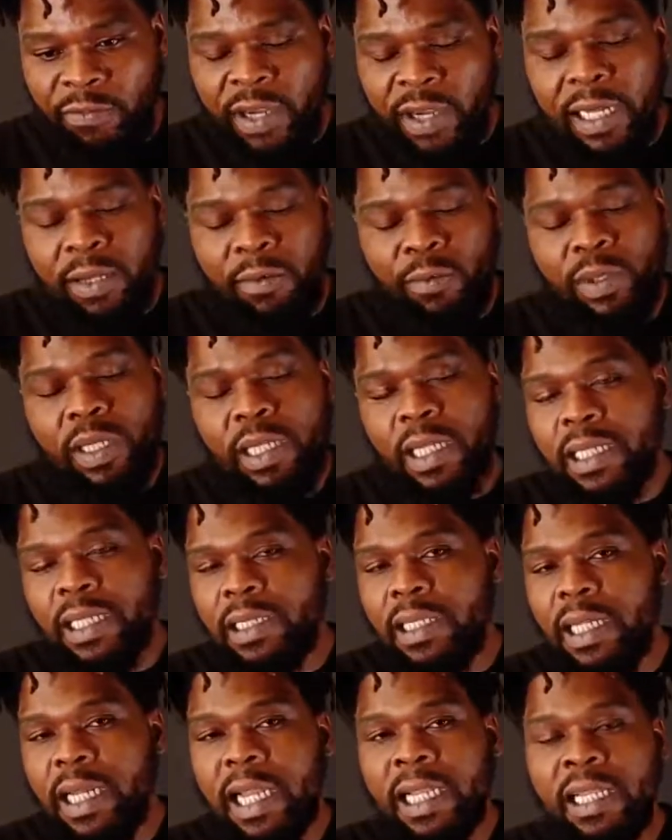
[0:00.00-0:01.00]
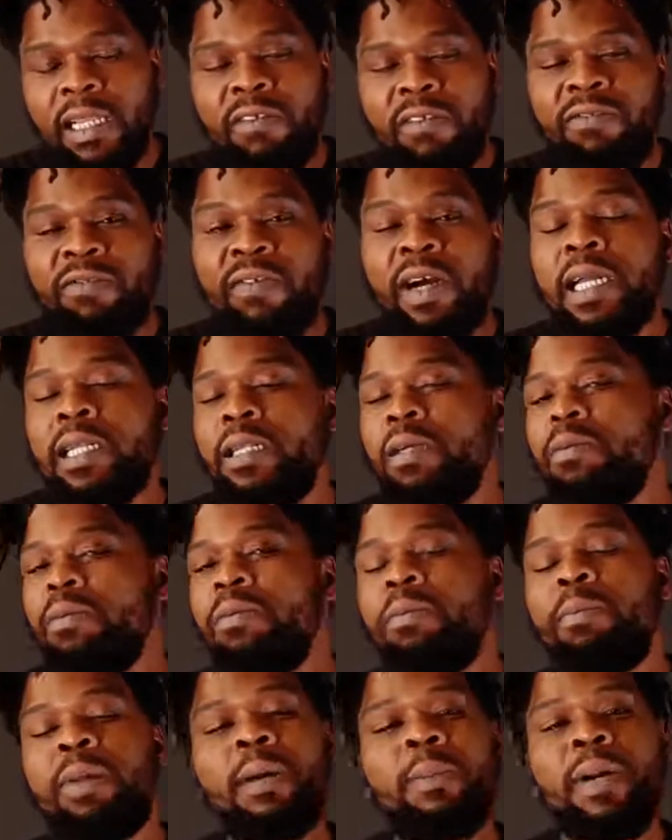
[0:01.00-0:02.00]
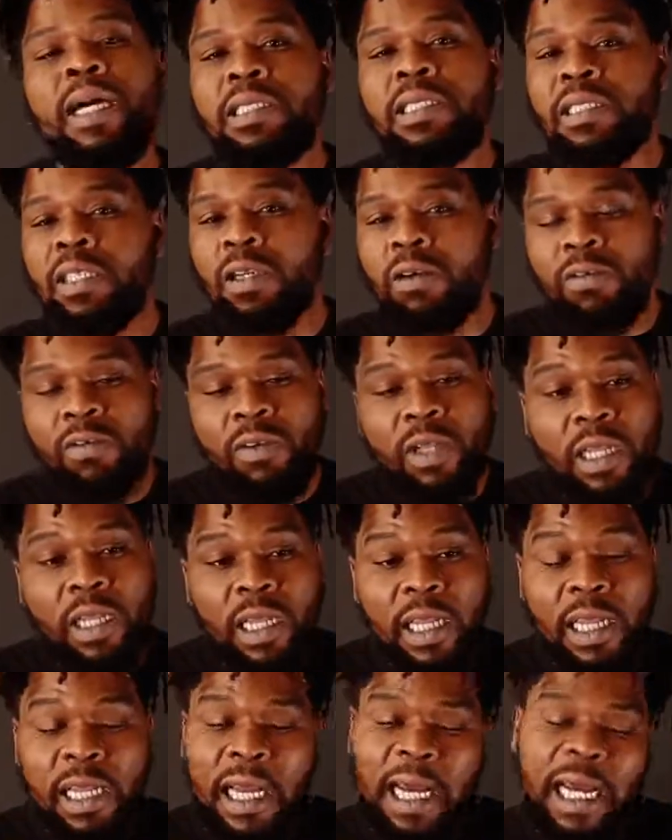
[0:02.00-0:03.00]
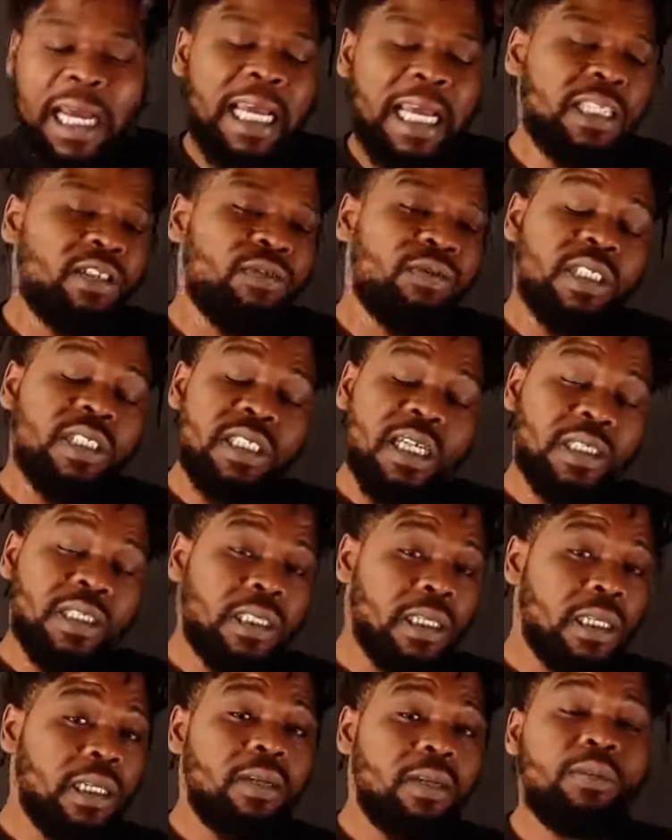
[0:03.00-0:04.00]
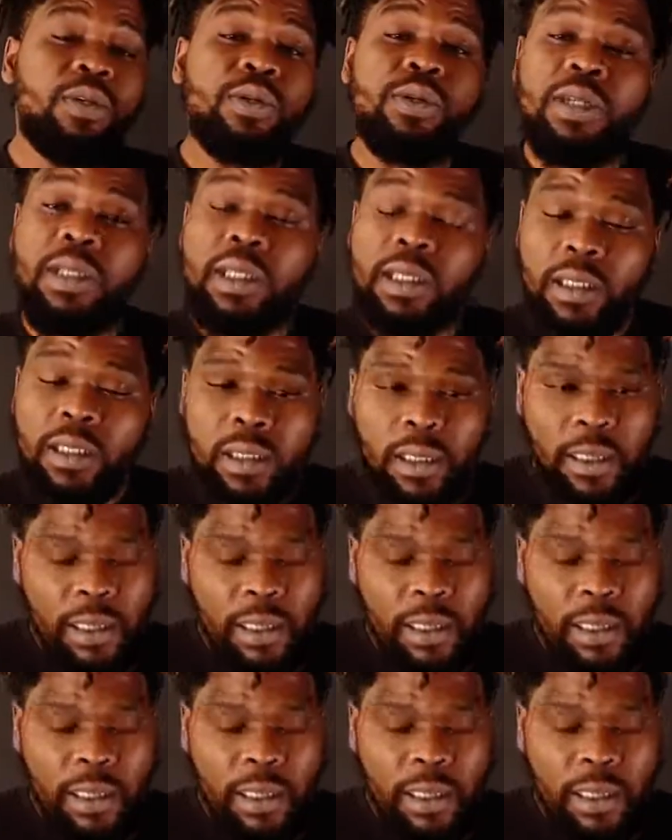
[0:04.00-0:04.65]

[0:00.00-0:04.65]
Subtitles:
realizing that I couldn't find them by myself, I had to reach out to the community.